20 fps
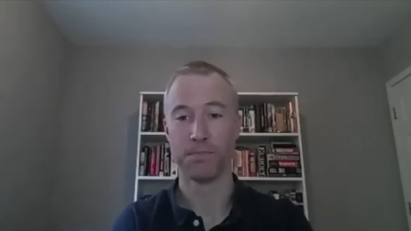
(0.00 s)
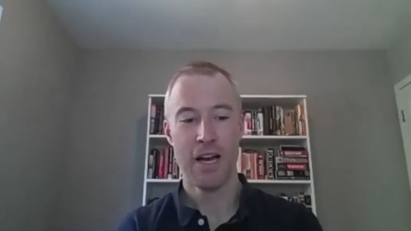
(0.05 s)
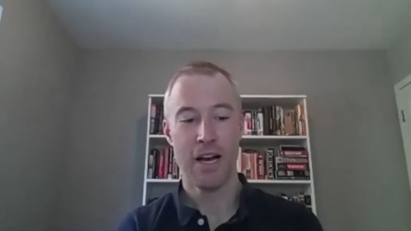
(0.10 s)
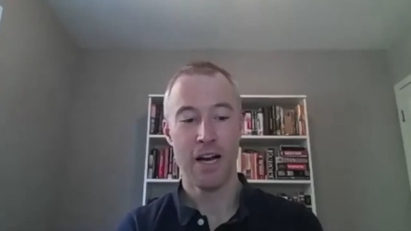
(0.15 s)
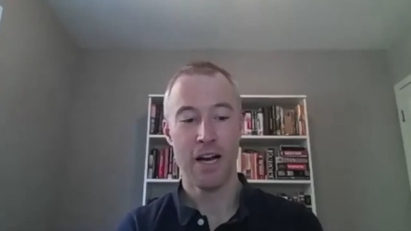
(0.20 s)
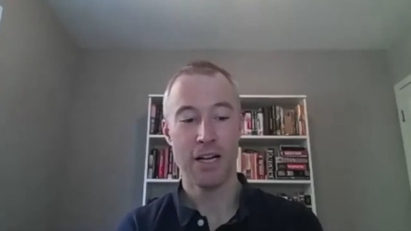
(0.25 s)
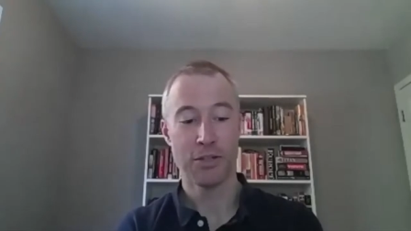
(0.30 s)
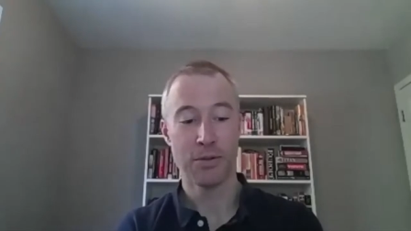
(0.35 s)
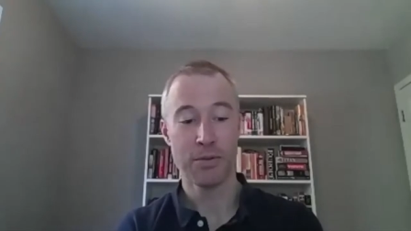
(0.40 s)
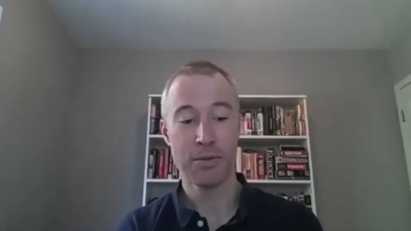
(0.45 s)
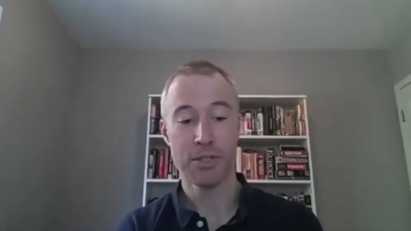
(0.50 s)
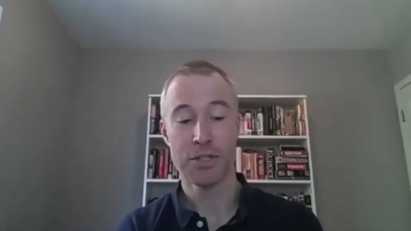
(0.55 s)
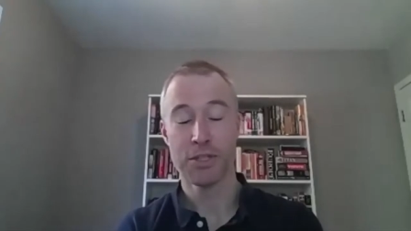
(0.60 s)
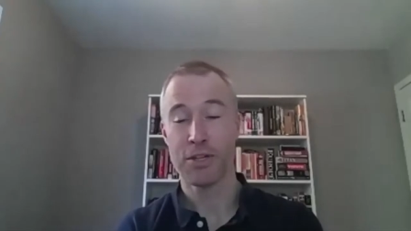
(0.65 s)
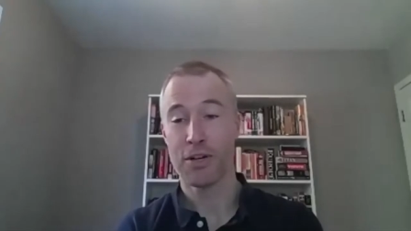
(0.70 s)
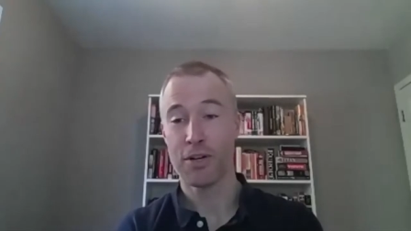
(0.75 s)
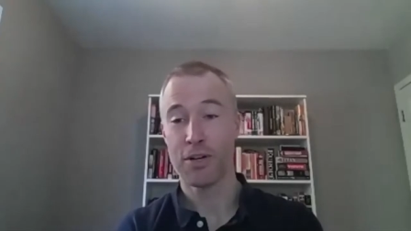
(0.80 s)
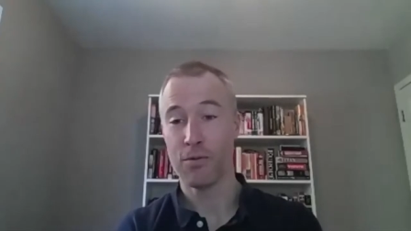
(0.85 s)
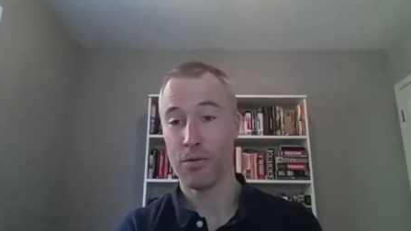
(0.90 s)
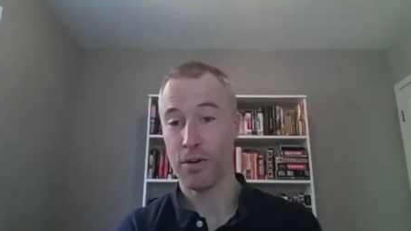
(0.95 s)
So I'm going to
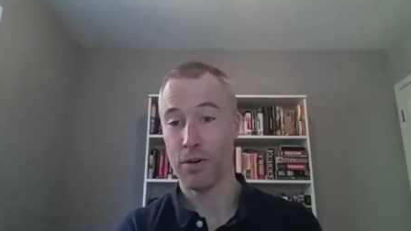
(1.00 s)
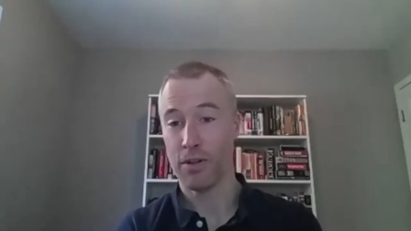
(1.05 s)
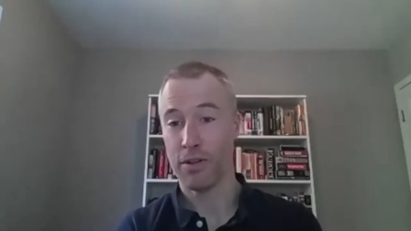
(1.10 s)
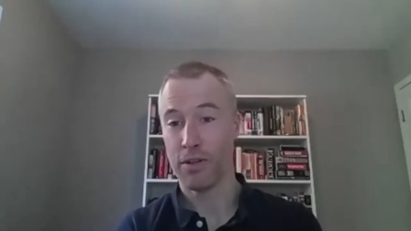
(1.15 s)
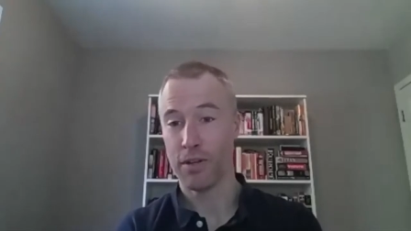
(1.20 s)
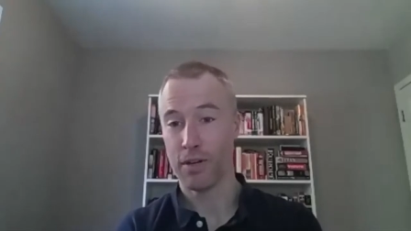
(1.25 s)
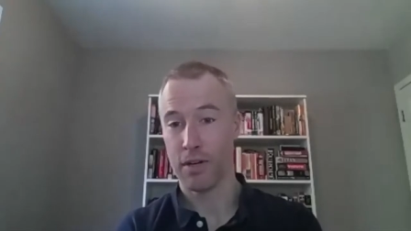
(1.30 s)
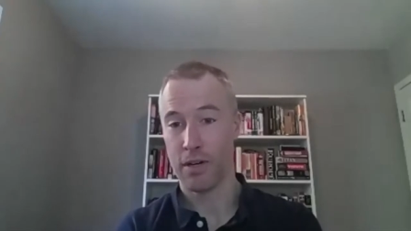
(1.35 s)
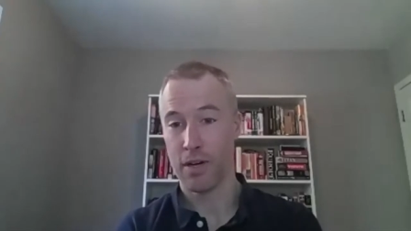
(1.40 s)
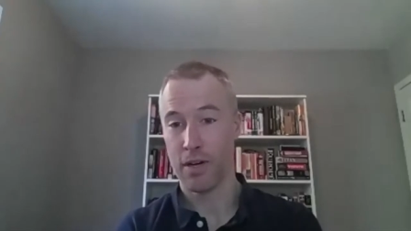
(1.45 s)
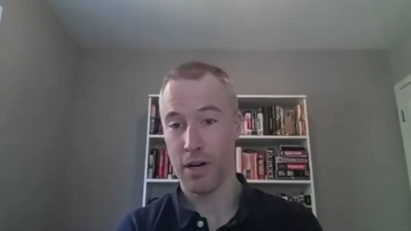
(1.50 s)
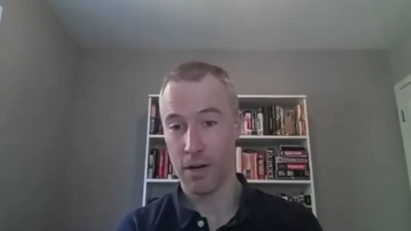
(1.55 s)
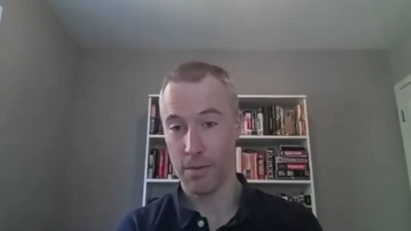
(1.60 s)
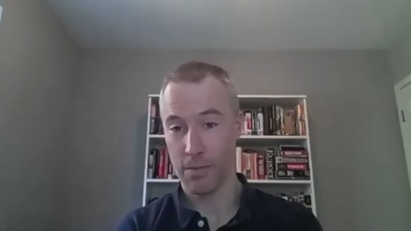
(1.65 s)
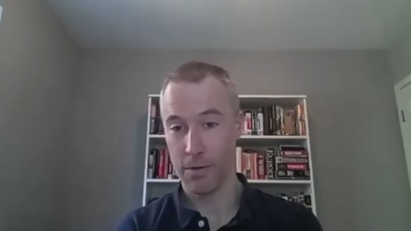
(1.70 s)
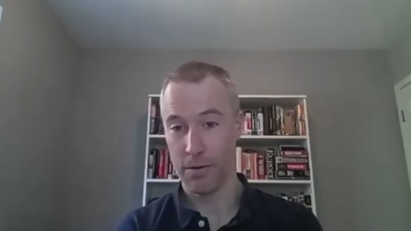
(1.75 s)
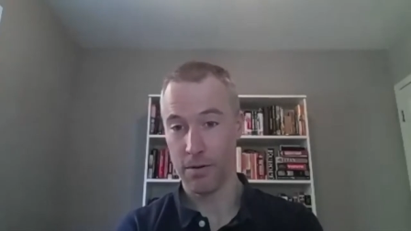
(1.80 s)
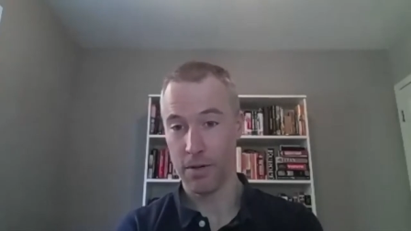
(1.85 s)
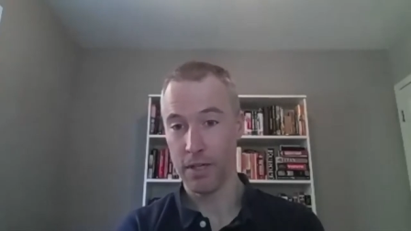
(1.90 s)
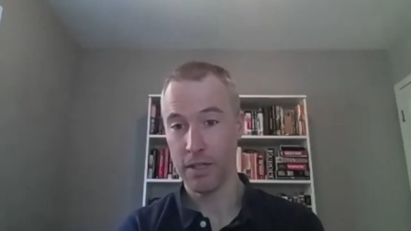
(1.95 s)
start with
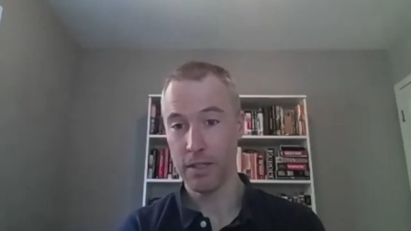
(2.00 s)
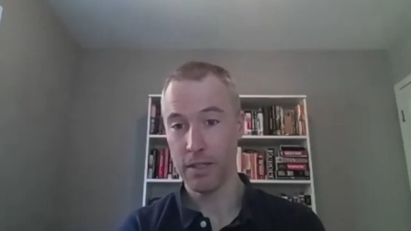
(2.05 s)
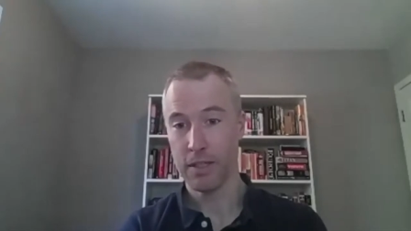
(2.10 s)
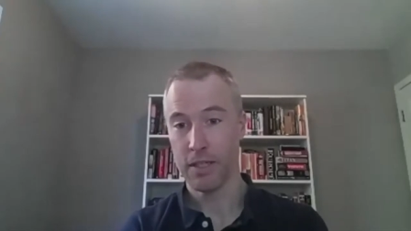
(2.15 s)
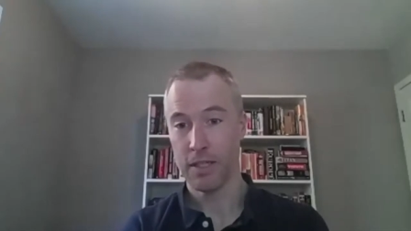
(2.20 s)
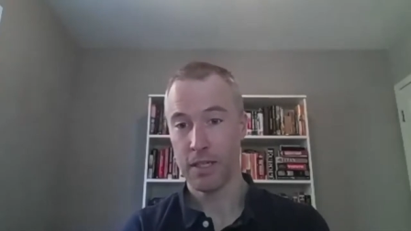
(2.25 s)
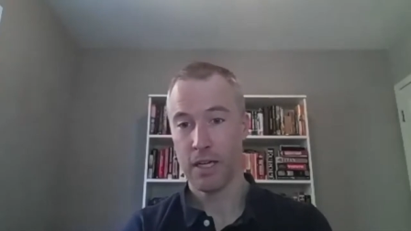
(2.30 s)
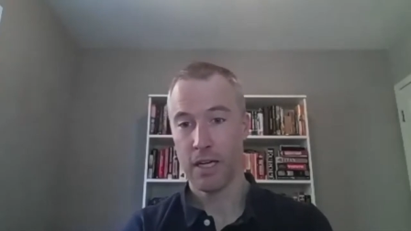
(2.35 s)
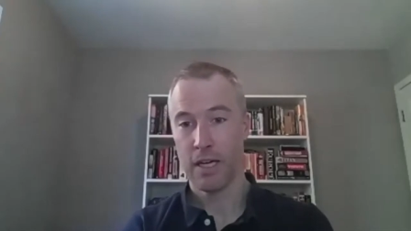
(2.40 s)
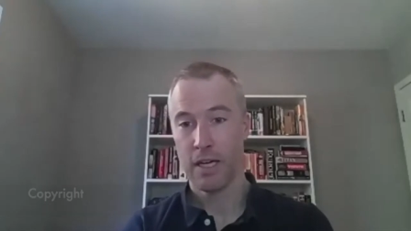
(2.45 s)
copyright.